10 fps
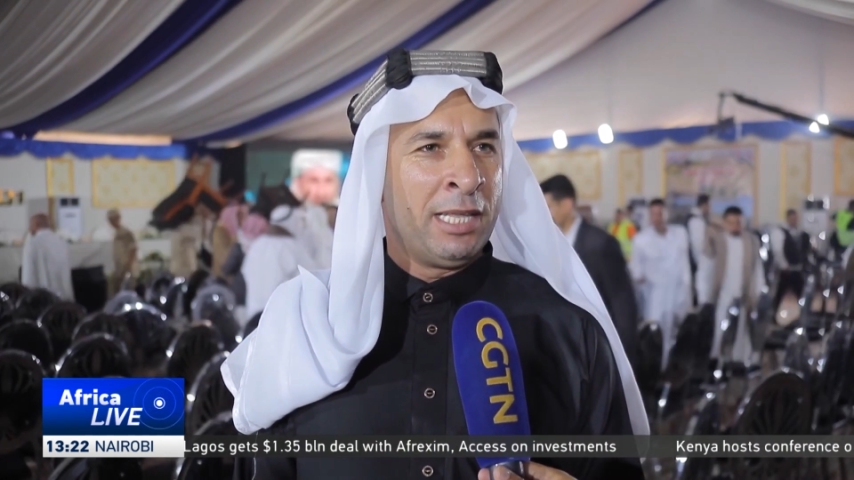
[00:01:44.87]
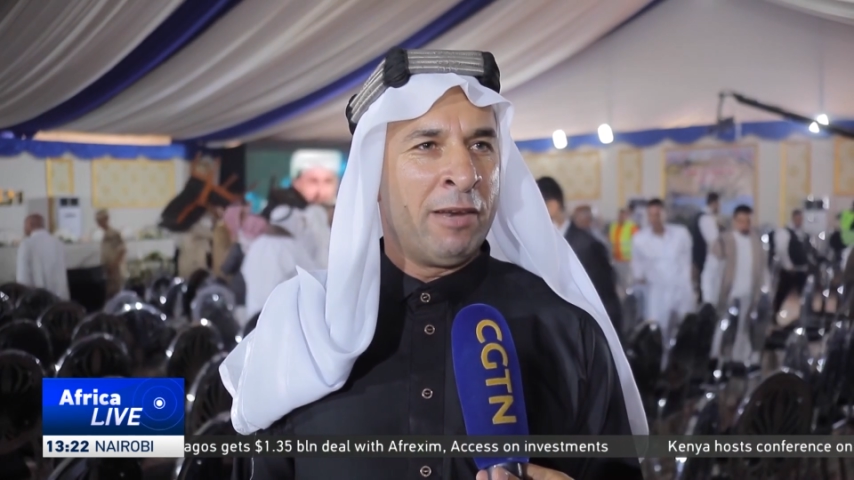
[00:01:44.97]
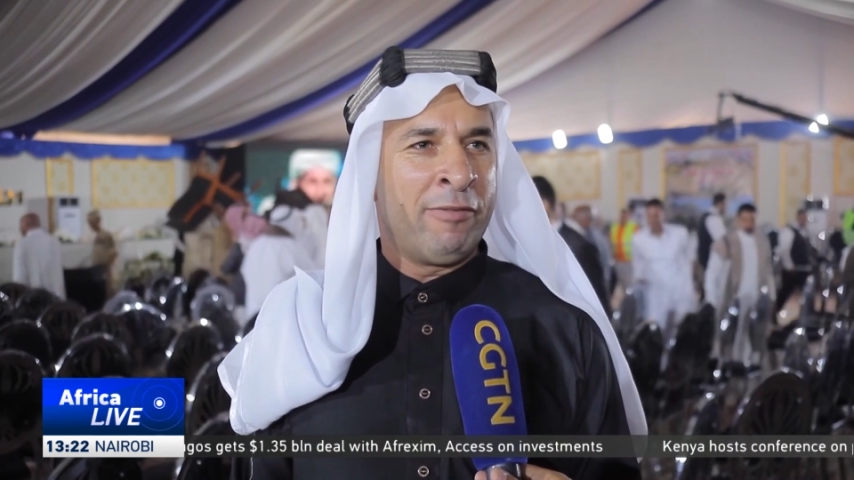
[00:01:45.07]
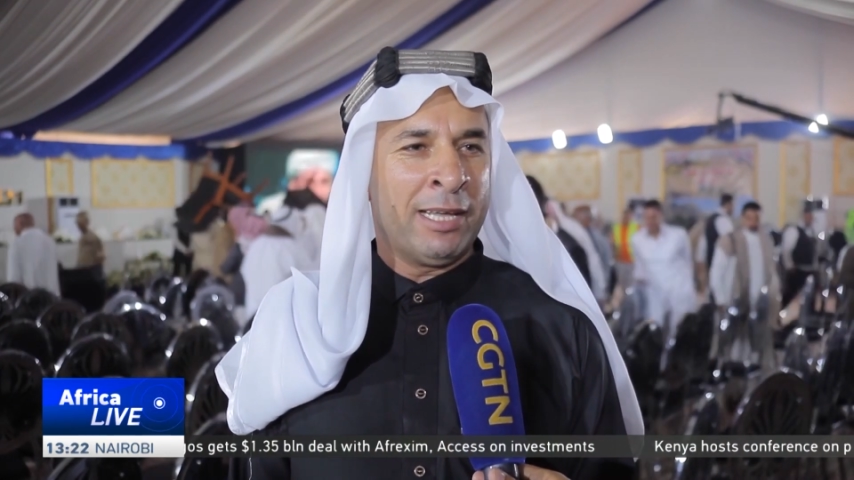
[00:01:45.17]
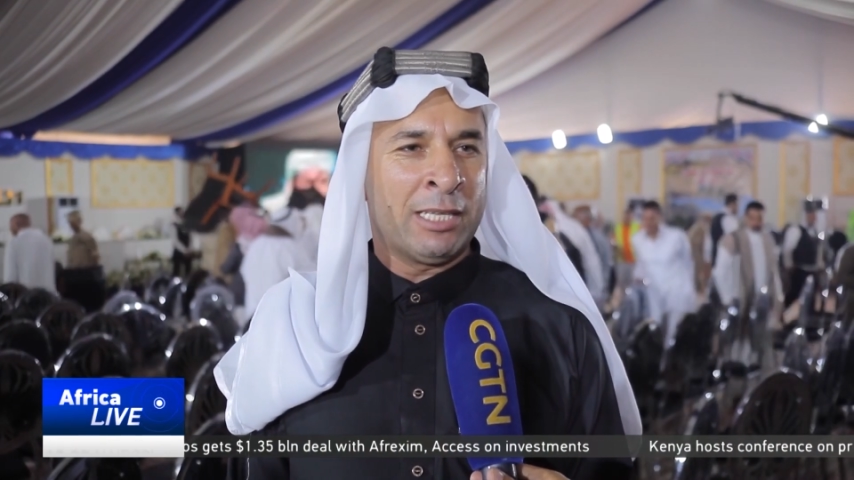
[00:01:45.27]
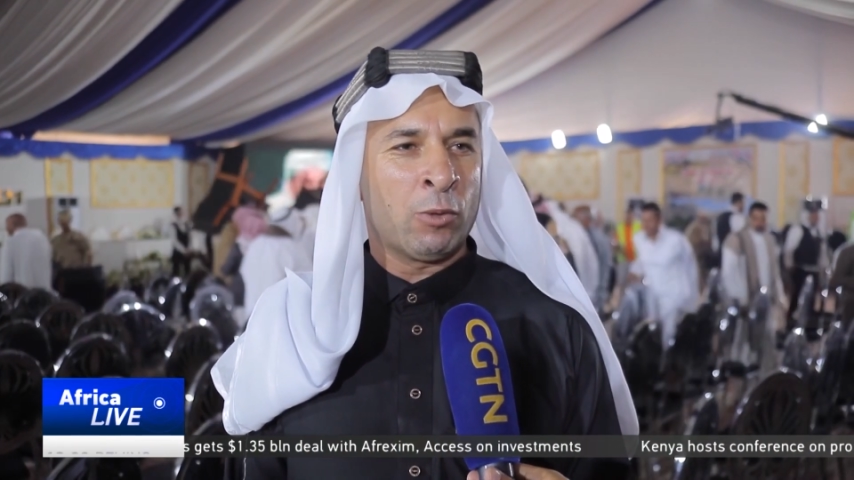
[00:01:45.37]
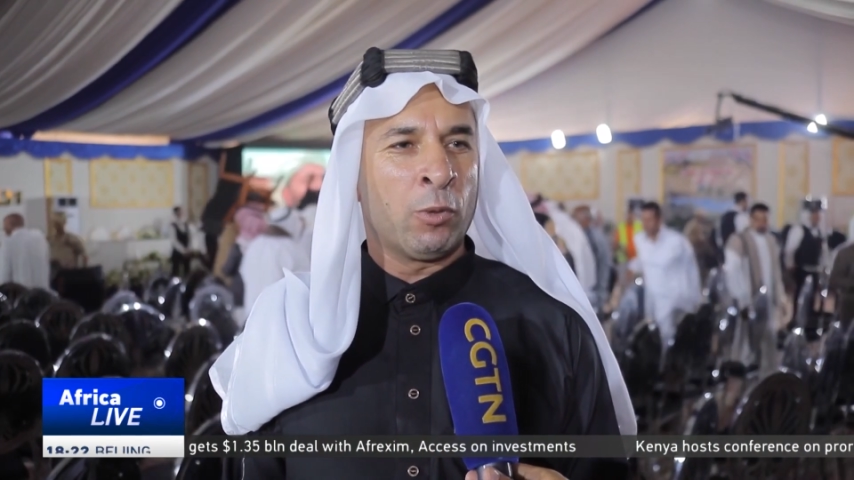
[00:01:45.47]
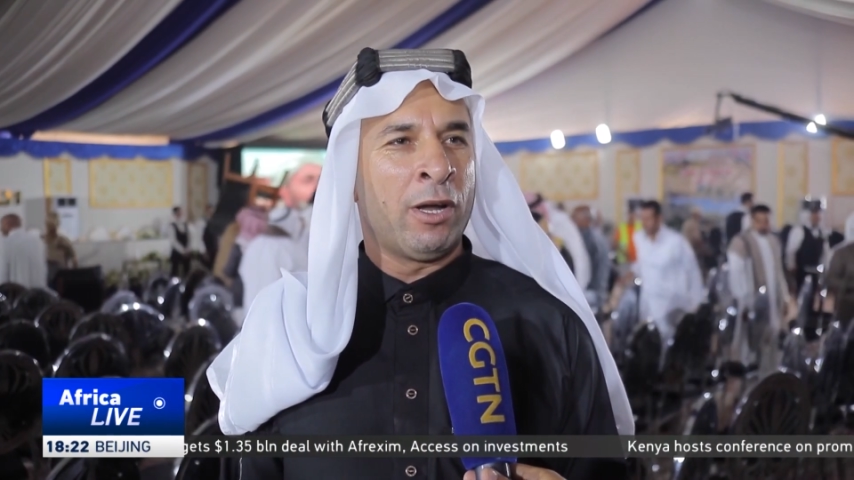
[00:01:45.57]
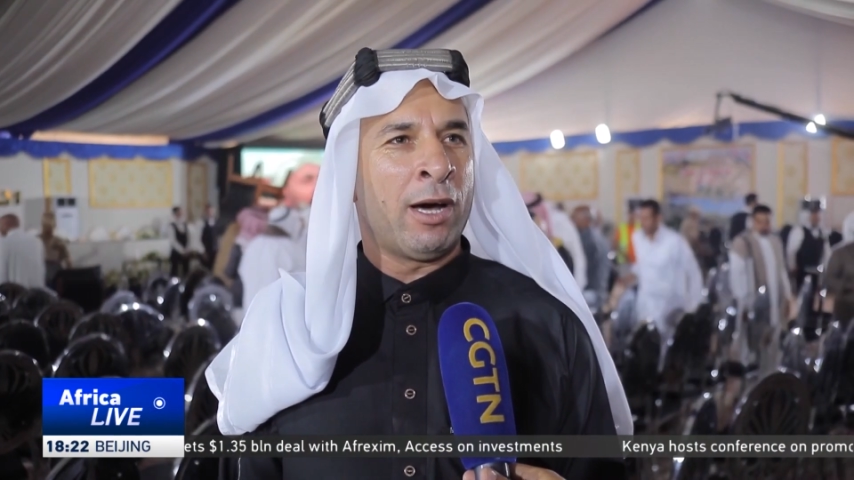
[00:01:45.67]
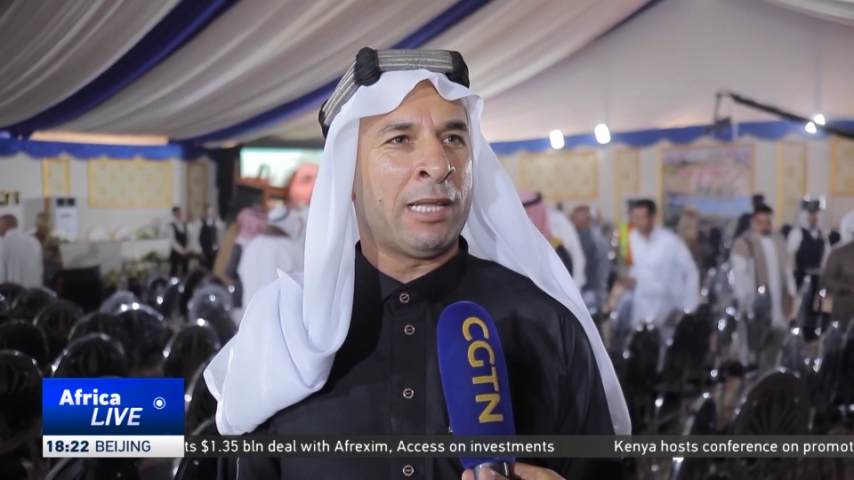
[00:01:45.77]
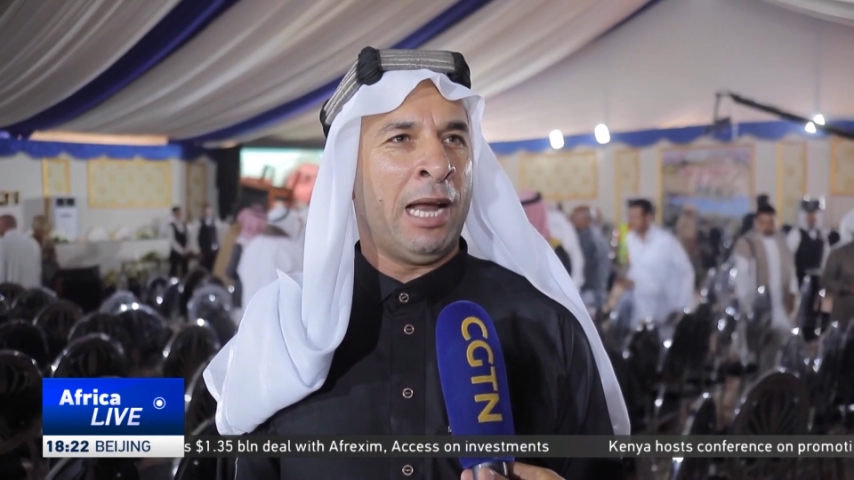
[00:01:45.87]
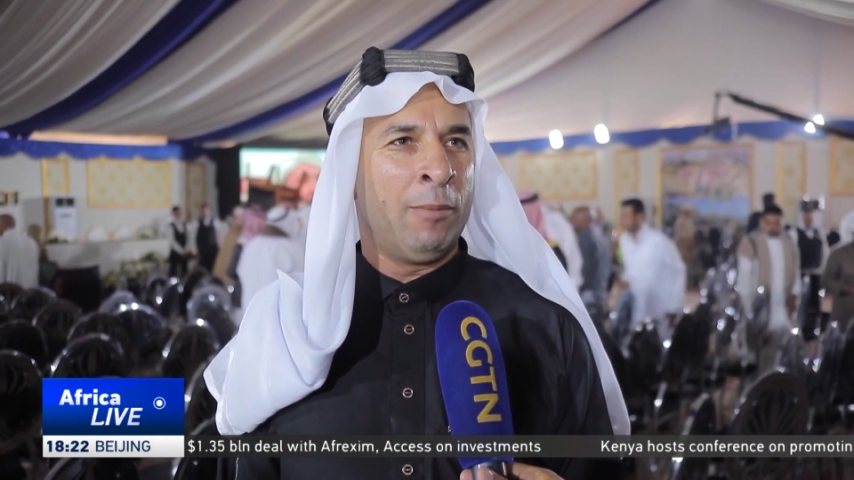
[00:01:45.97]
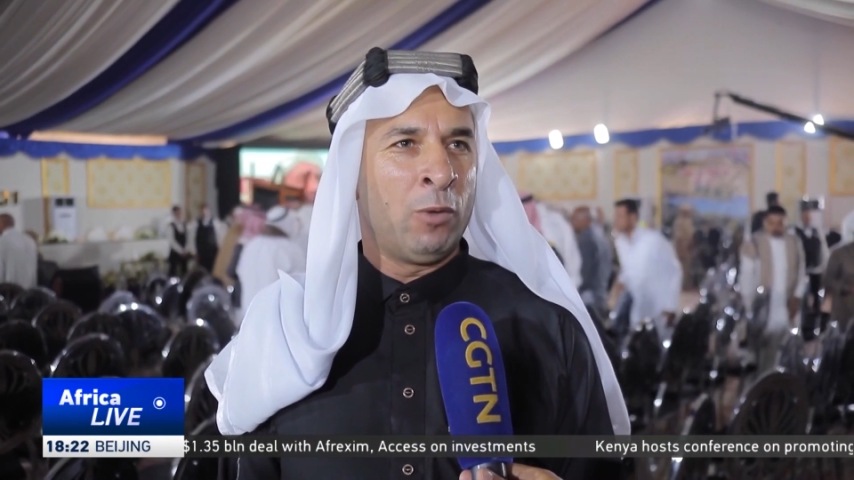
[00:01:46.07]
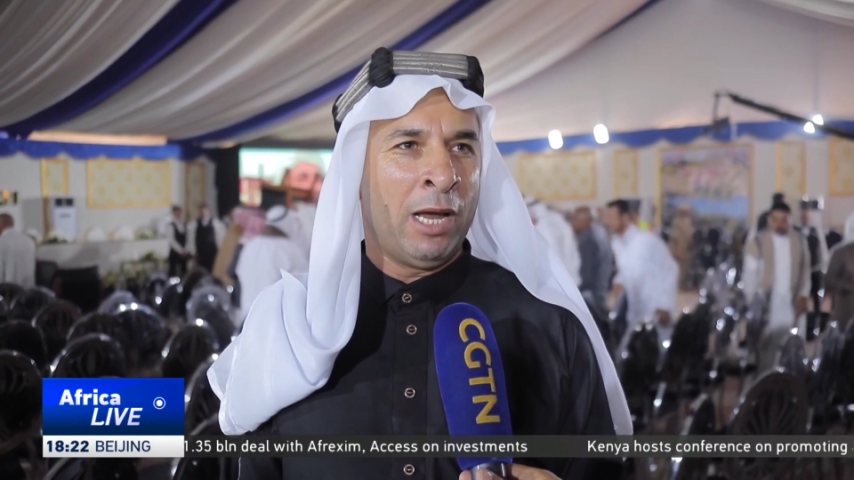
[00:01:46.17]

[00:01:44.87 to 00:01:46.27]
We've suffered for long from